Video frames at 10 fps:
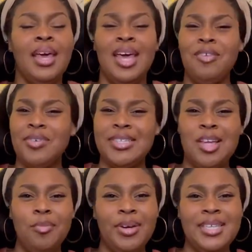And for
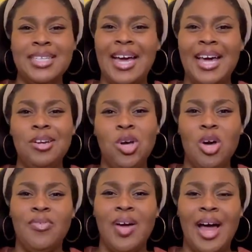some reason, I don't
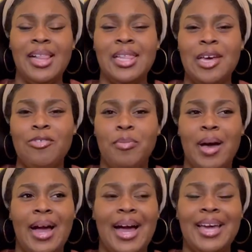know if I left
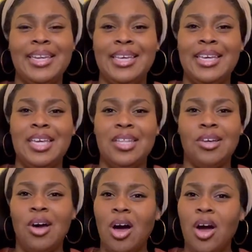my ID in
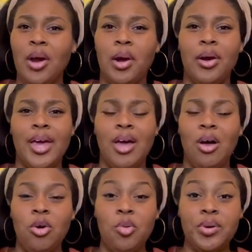the car or at
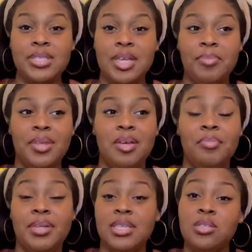home or something,
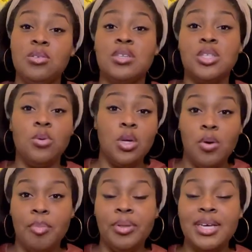but this was a
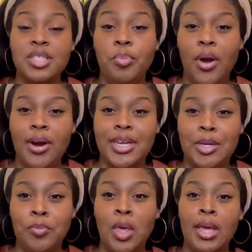21 plus party.